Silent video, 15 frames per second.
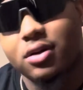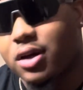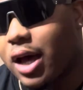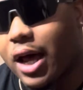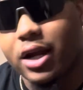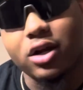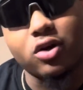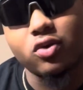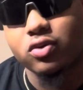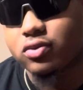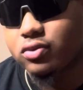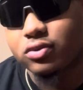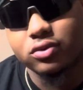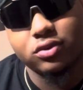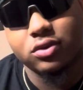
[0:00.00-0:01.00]
I know.
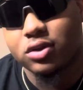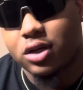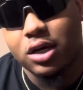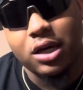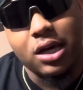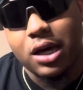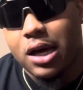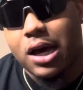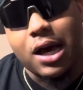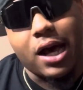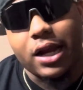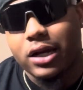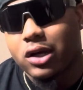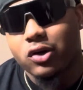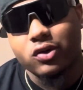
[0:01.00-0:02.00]
I
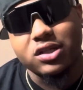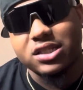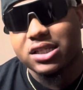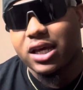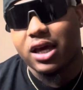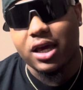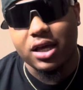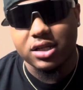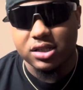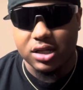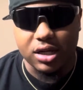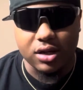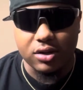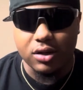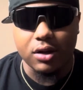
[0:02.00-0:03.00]
know it's sad,
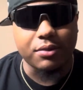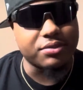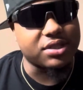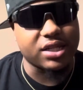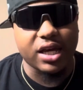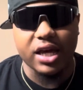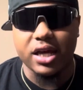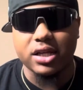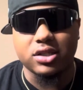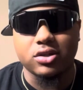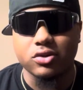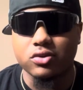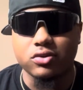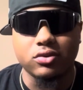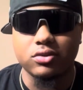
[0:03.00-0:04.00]
y'all. I'm sad too.
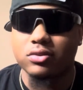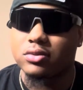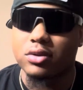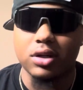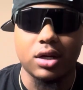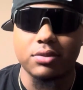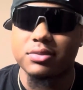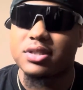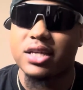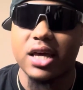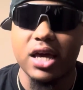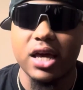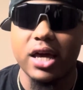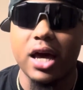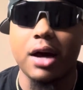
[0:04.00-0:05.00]
I'm
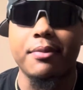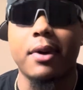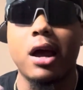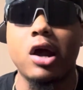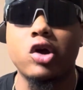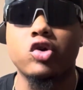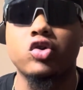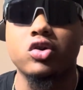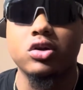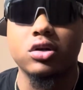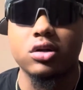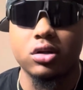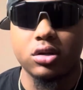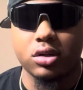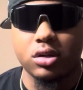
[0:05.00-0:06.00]
sad. I'm hurt.
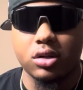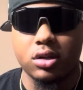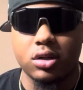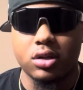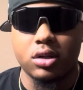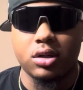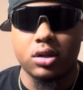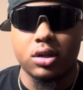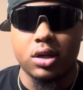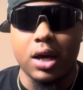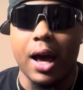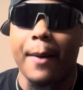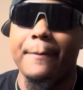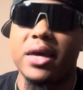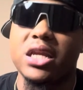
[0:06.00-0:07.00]

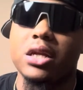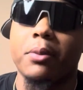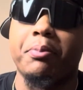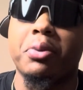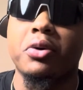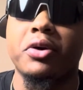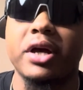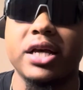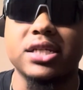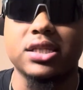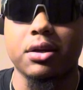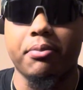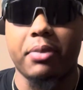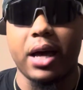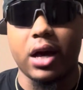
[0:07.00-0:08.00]
I've been depressed
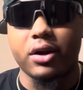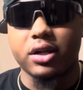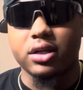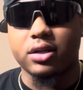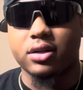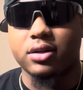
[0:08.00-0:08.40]
about it.